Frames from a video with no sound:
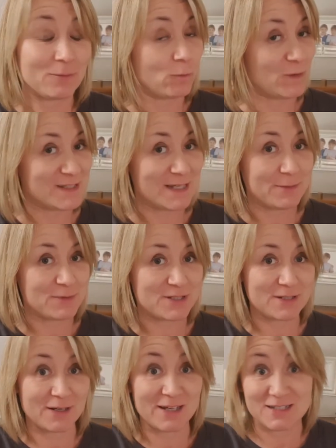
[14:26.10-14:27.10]
We said
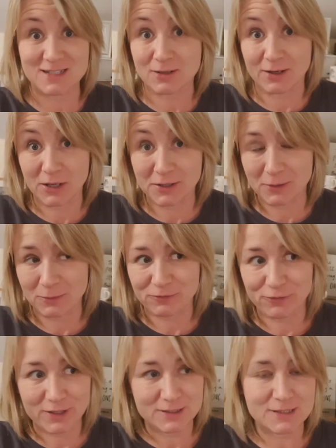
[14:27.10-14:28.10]
he'd start going out with
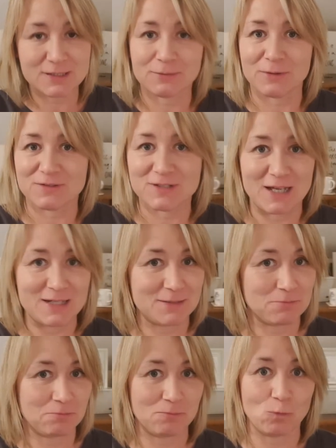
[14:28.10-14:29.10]
friends. We said
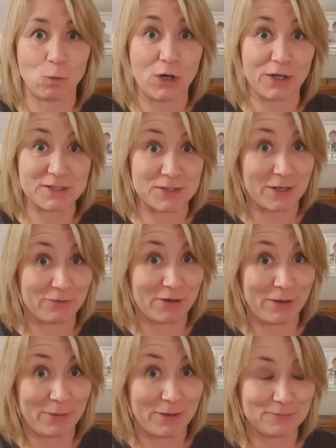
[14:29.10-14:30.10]
work is going
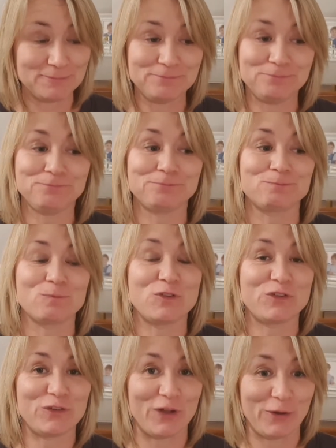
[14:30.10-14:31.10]
really well.
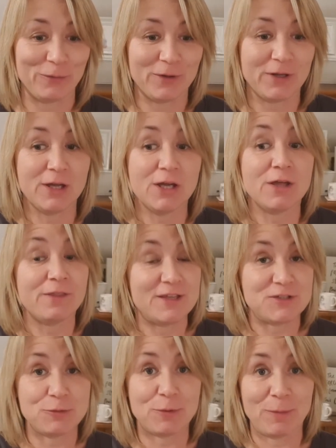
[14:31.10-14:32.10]
So they're
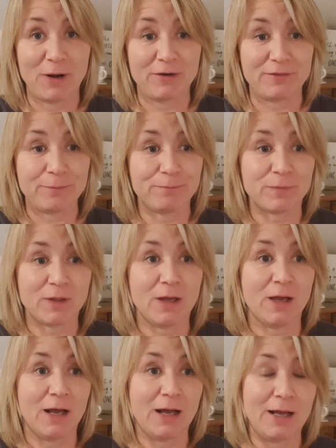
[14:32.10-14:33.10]
super proud of him.
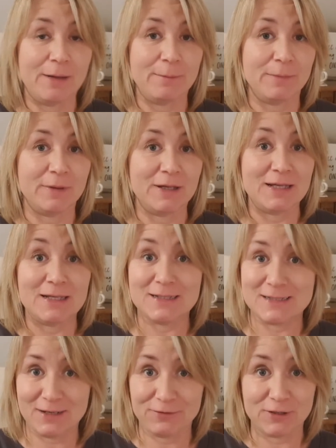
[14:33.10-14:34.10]

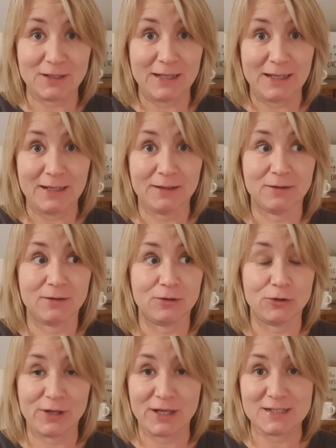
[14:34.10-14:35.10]
Definitely
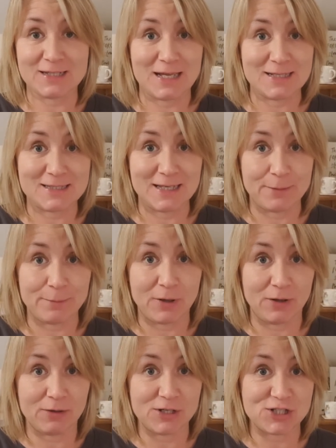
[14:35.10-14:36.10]
looking to get a C in
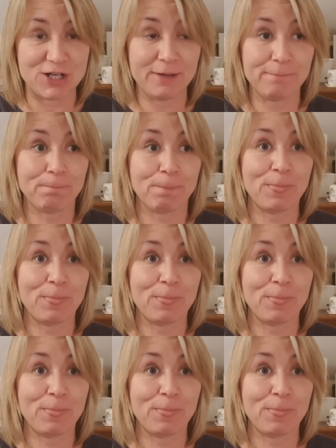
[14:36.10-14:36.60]
biology.